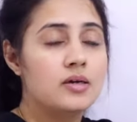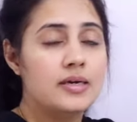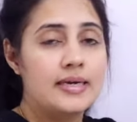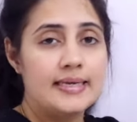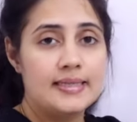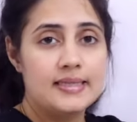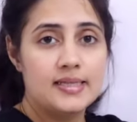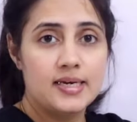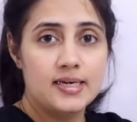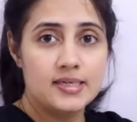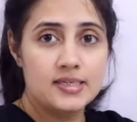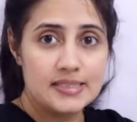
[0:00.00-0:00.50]

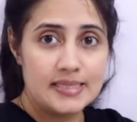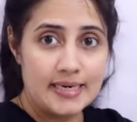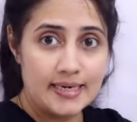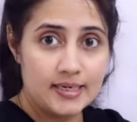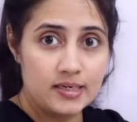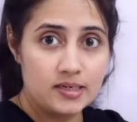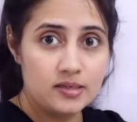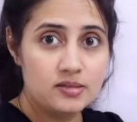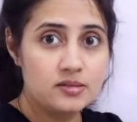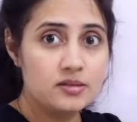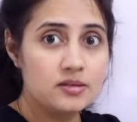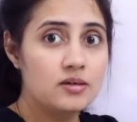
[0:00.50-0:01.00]
either it's
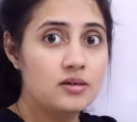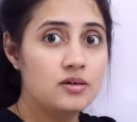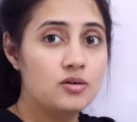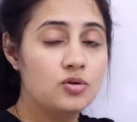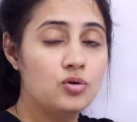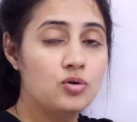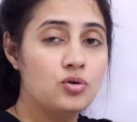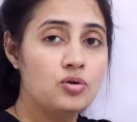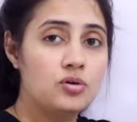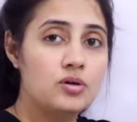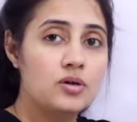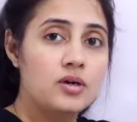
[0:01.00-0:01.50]
integer
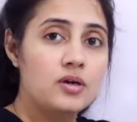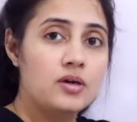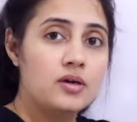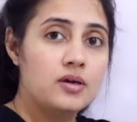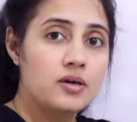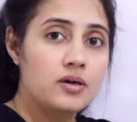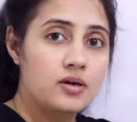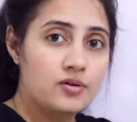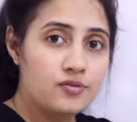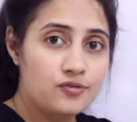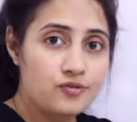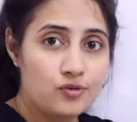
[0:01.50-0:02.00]
or
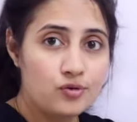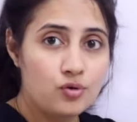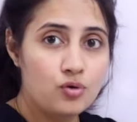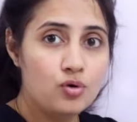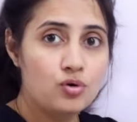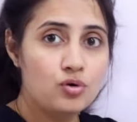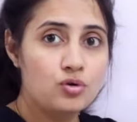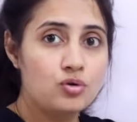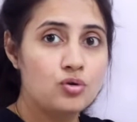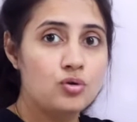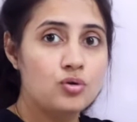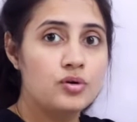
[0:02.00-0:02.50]

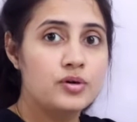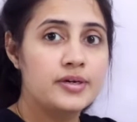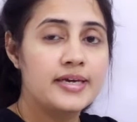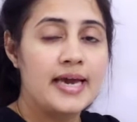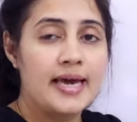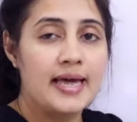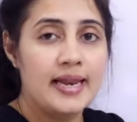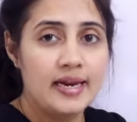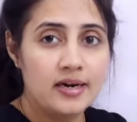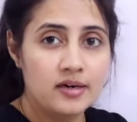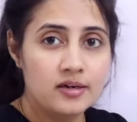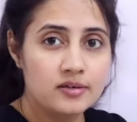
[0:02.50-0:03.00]
float or
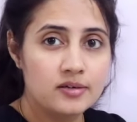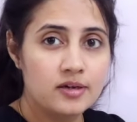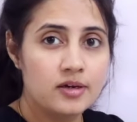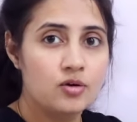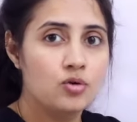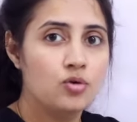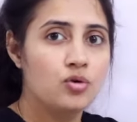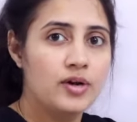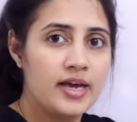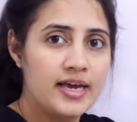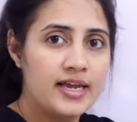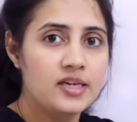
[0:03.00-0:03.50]

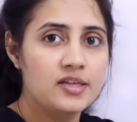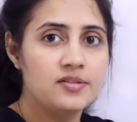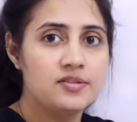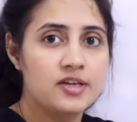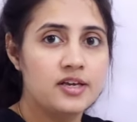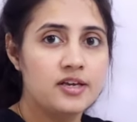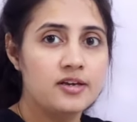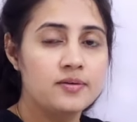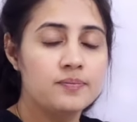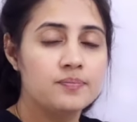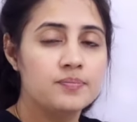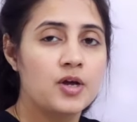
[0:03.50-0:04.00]
character or
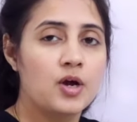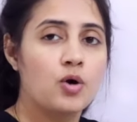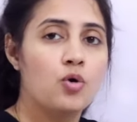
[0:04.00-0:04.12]
anything,